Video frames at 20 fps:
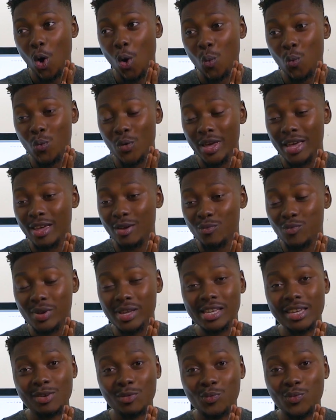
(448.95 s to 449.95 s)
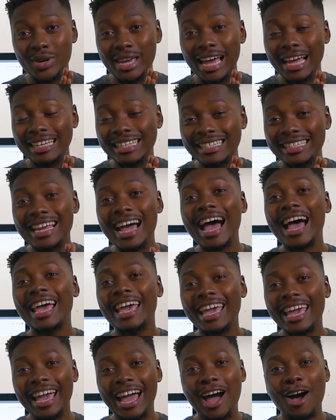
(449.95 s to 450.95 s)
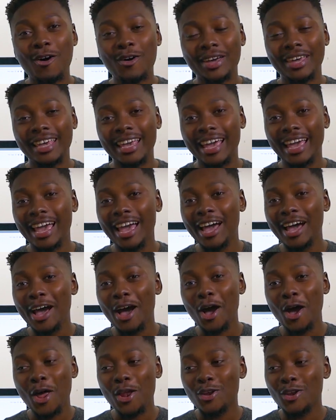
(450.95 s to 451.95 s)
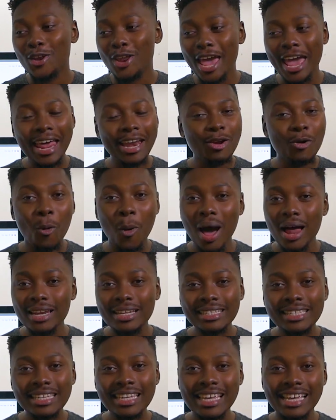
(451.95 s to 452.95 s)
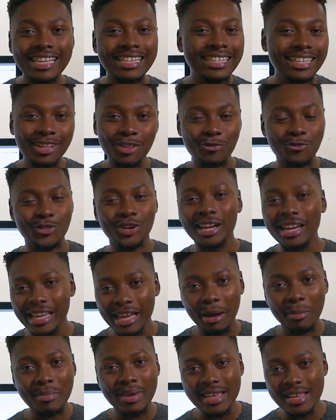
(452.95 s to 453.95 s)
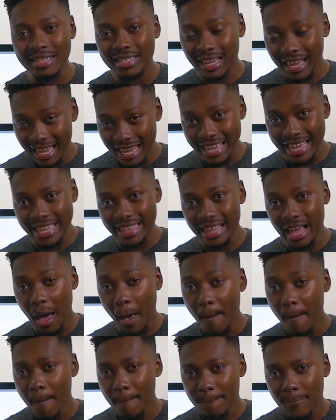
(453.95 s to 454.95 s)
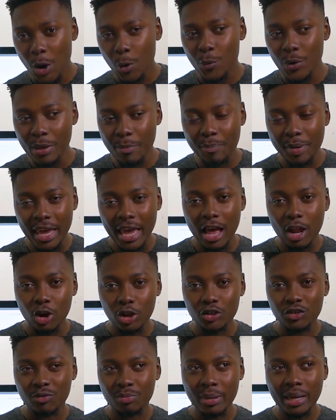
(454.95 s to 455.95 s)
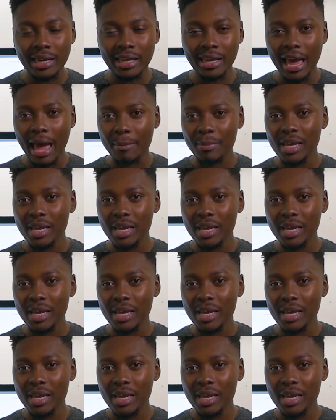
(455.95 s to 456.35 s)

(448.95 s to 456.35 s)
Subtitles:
We are dying out here, and quality isn't really amazing either, but we pay a lot of money. I